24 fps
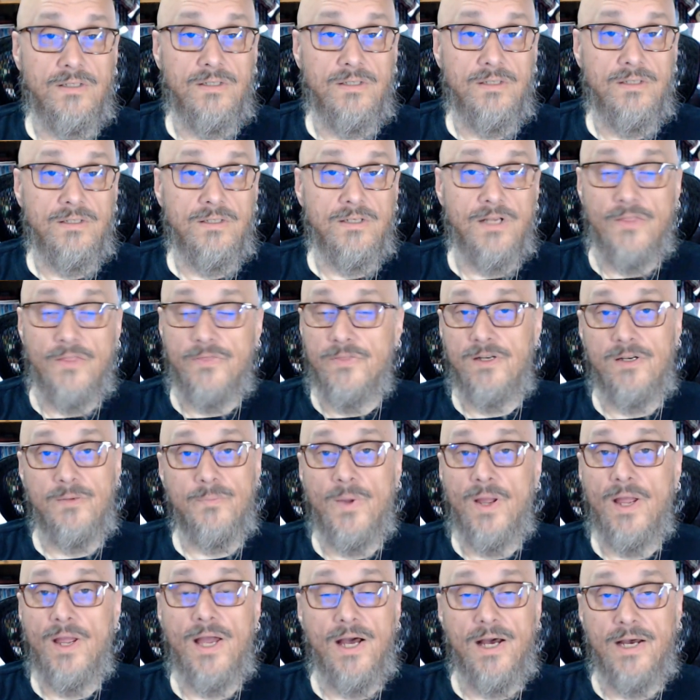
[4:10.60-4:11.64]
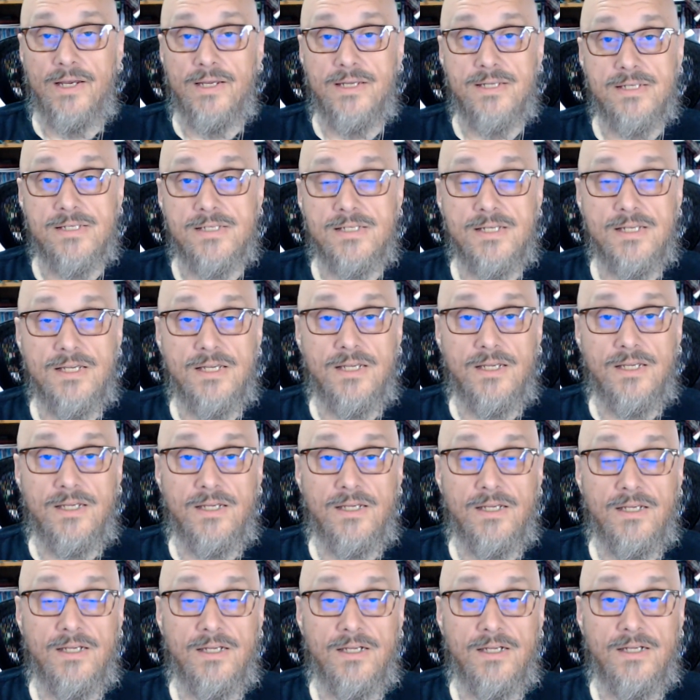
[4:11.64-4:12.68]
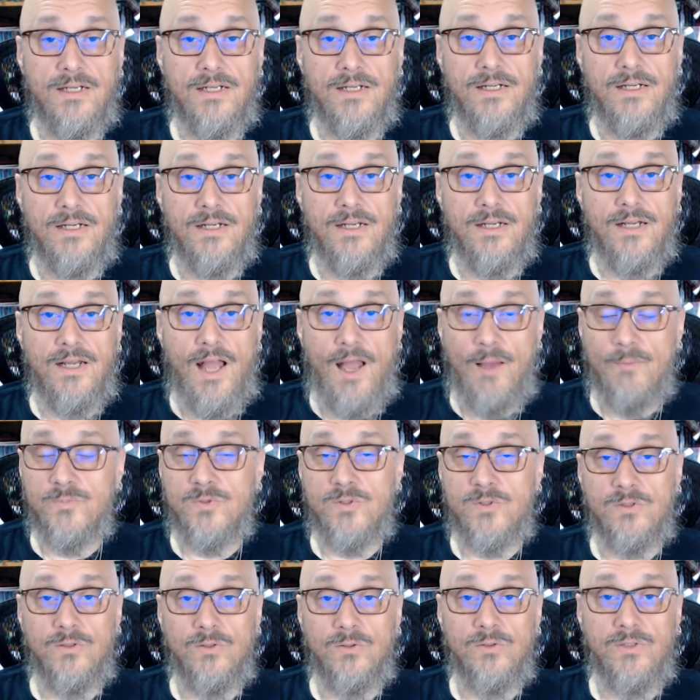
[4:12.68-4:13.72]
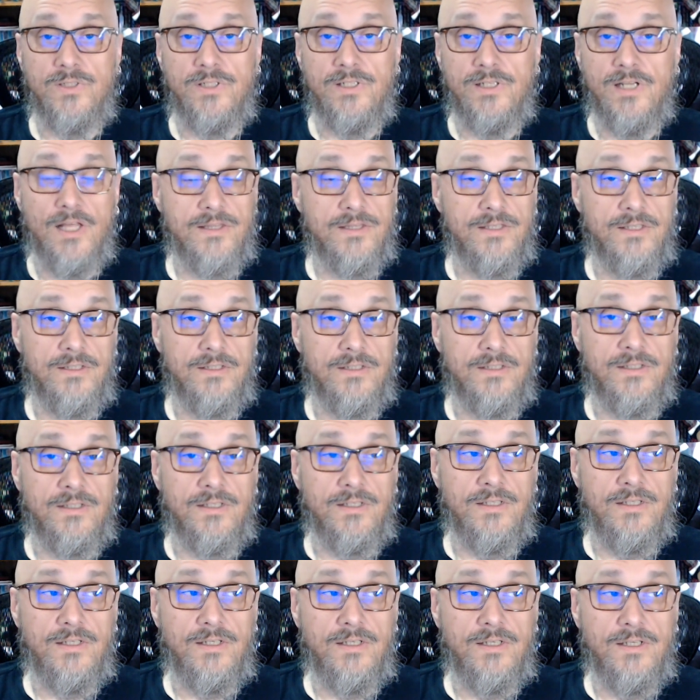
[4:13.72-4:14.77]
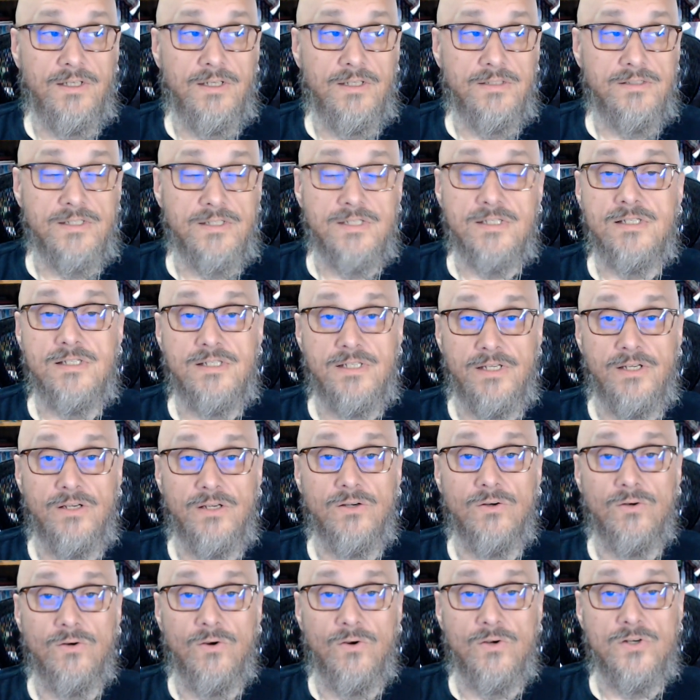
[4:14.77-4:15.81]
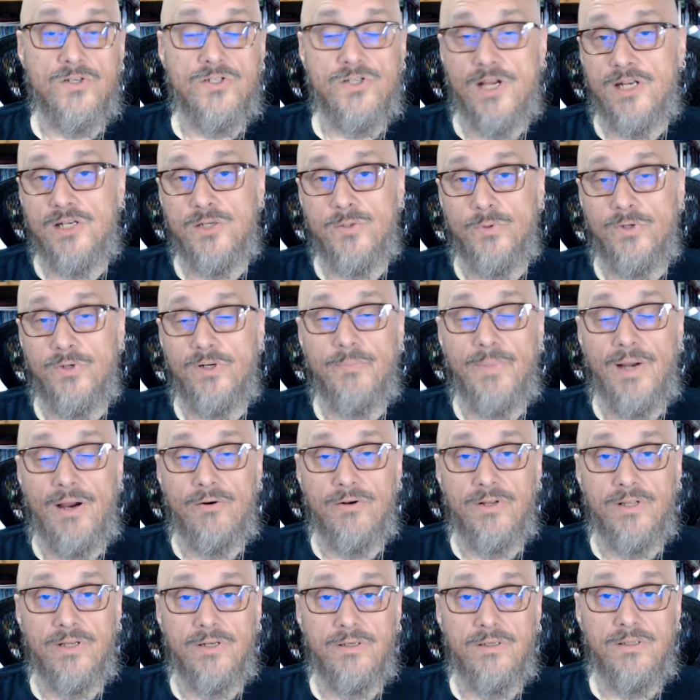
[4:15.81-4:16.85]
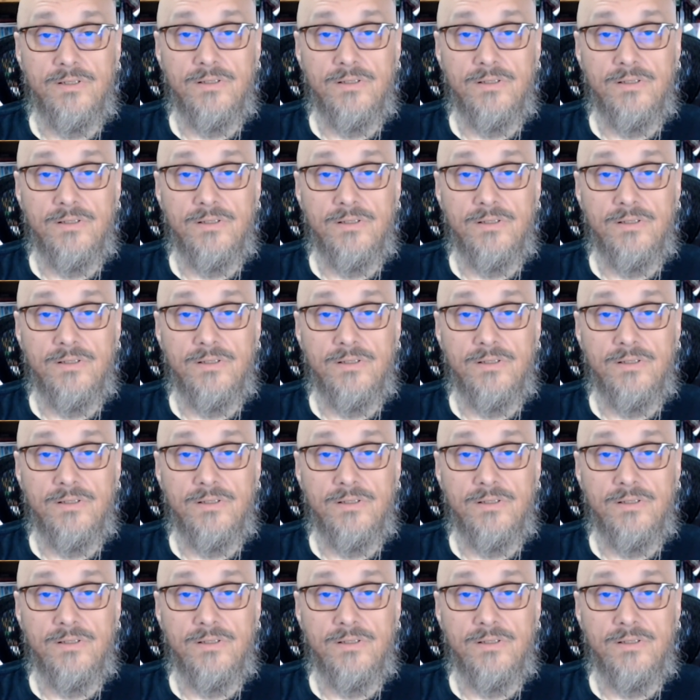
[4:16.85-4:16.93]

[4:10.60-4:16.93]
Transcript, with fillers: nothing in my eyes, absolutely nothing sincere or genuine about it.